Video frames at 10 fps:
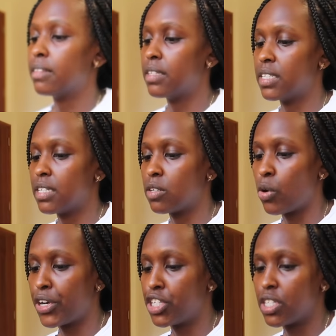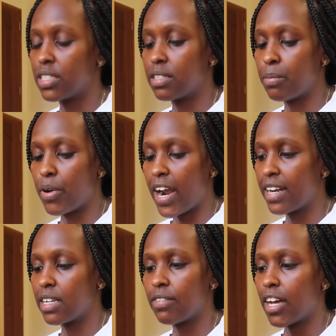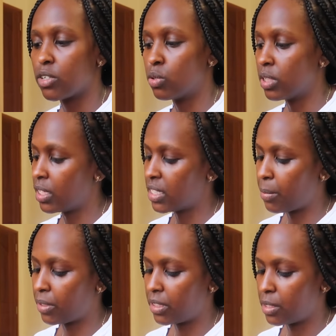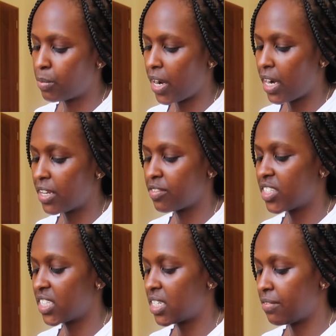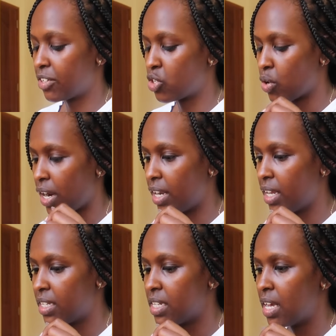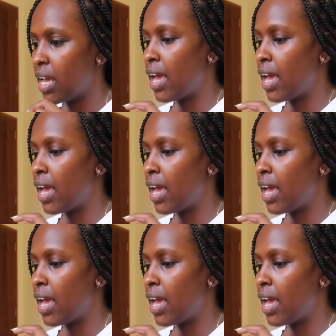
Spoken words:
This is Origins, the brand. I've had good things about this brand. I've just never tried it.